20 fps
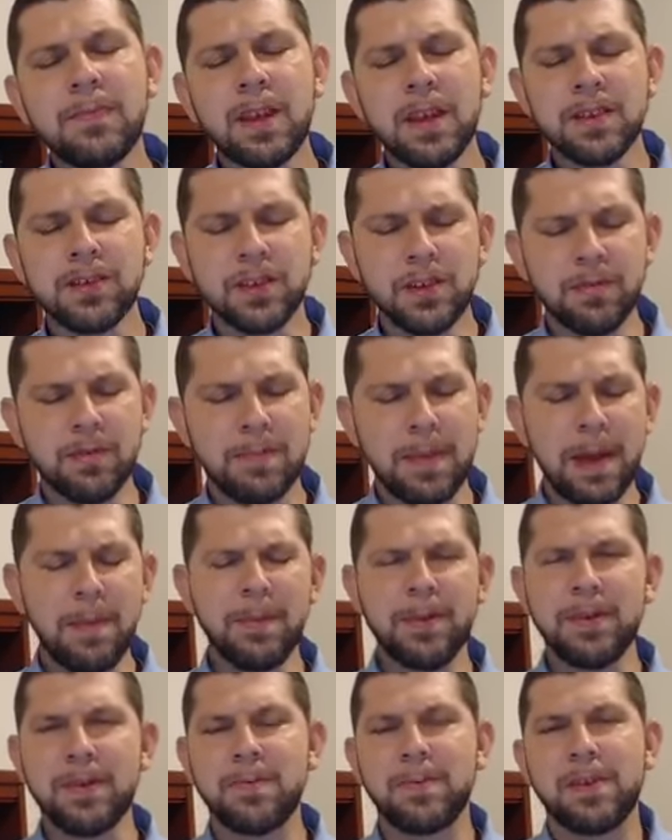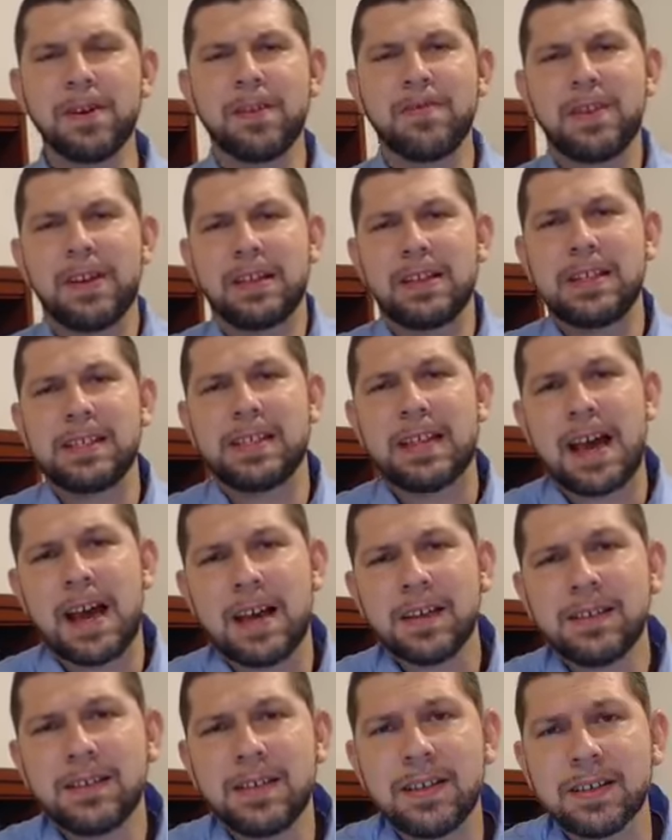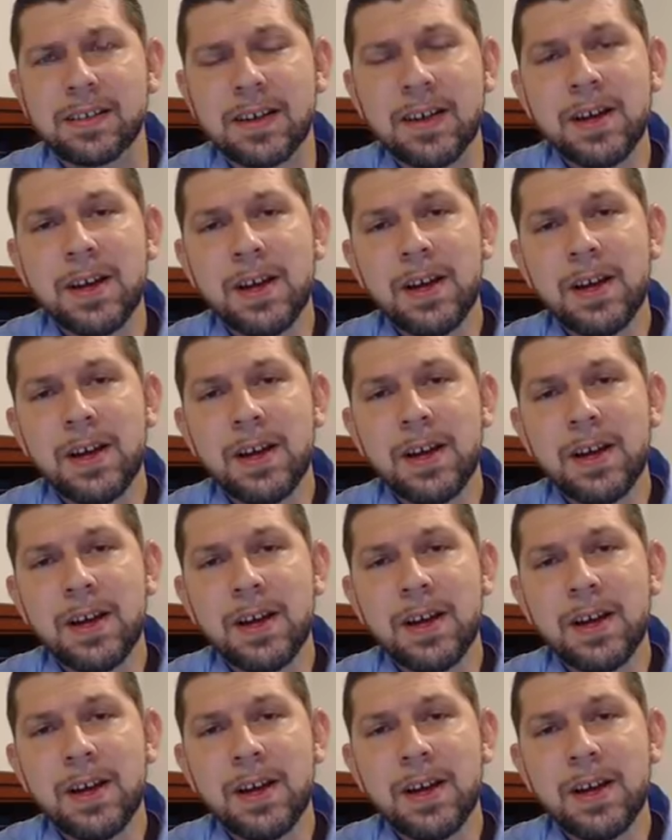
And so remember, in the book of Ecclesiastes,